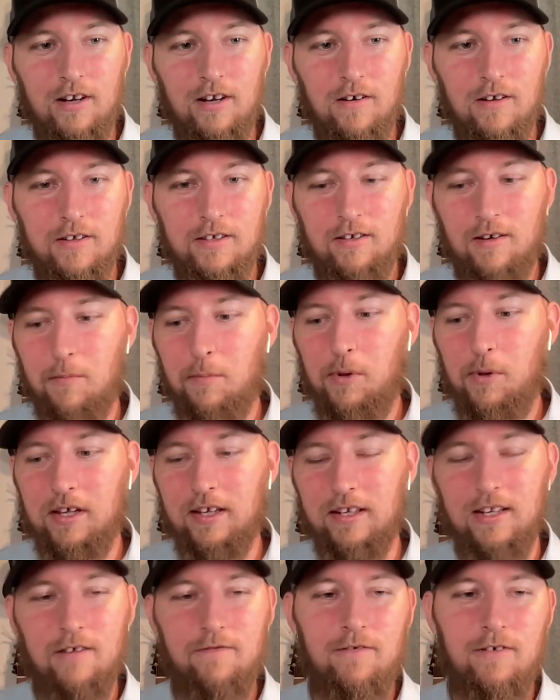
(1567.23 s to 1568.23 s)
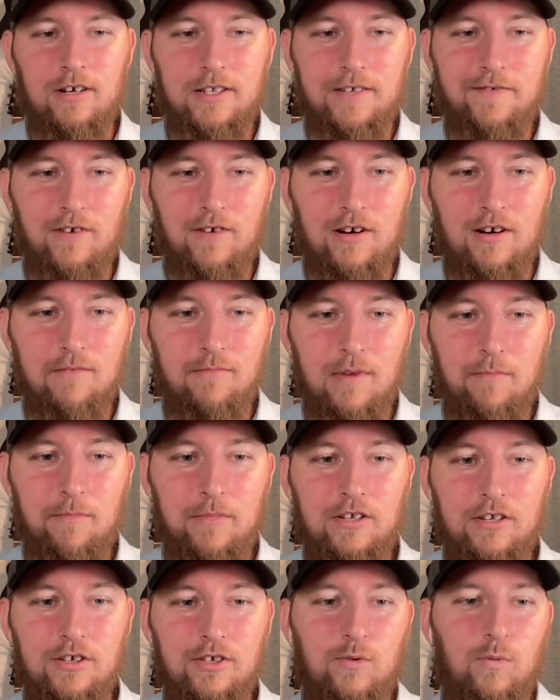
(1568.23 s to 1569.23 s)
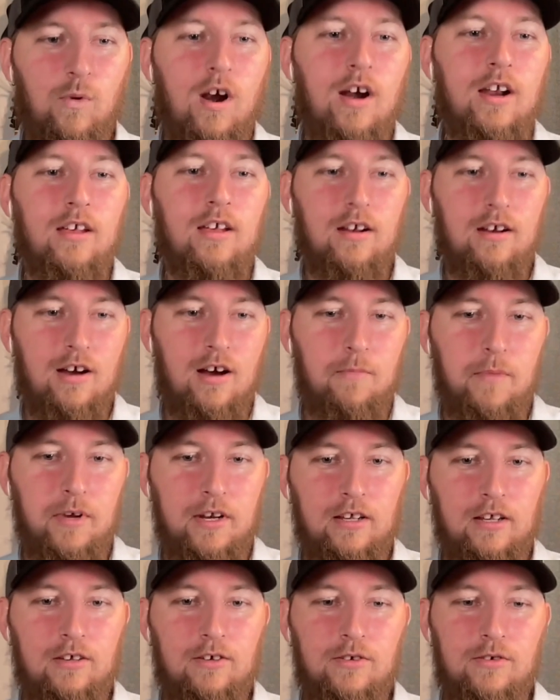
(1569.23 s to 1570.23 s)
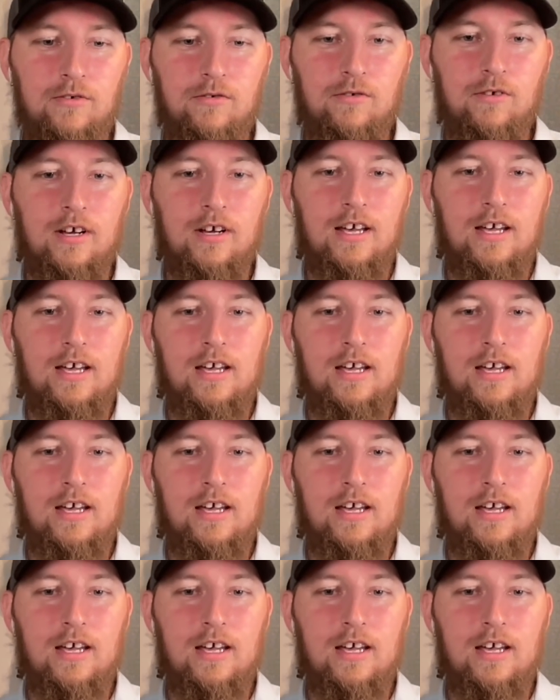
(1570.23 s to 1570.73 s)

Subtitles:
It's a complete difference from me just running a company who